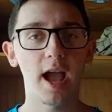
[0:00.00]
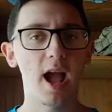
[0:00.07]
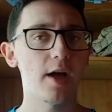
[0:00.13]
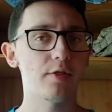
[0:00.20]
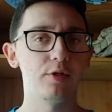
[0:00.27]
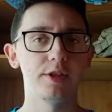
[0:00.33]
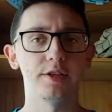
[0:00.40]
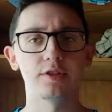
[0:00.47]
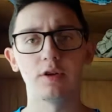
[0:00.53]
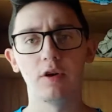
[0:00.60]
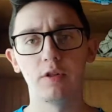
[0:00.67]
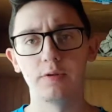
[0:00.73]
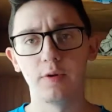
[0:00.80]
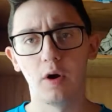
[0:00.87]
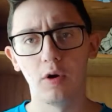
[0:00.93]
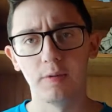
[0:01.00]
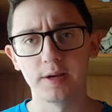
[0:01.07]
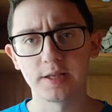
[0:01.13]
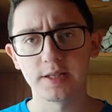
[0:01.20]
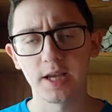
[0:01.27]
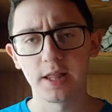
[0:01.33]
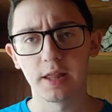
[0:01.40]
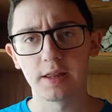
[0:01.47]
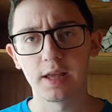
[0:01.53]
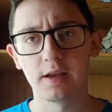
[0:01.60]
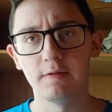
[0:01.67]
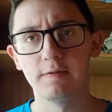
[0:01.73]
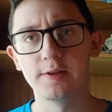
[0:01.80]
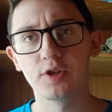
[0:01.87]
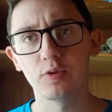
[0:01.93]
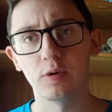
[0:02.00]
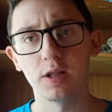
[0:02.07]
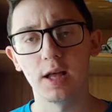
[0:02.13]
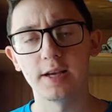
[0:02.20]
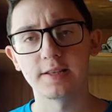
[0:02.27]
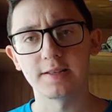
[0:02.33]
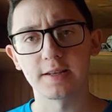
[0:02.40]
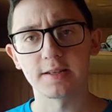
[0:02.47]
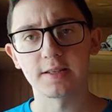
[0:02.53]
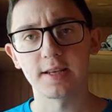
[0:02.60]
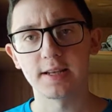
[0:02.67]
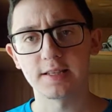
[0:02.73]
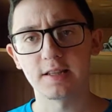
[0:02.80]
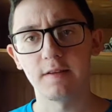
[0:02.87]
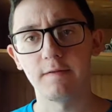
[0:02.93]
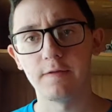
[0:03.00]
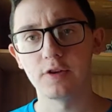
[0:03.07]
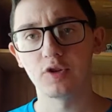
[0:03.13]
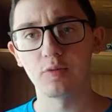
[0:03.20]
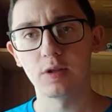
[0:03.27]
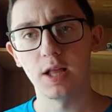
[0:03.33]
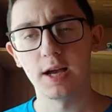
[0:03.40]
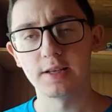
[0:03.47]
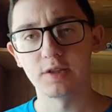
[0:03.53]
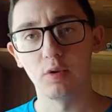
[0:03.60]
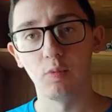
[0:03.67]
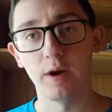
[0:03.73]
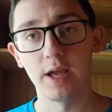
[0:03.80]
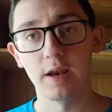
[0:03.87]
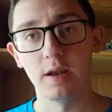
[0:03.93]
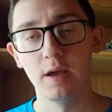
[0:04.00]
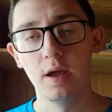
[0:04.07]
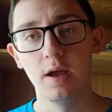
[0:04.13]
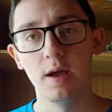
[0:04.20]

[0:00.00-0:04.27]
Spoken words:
athletes always say that they visualize success. They visualize the win.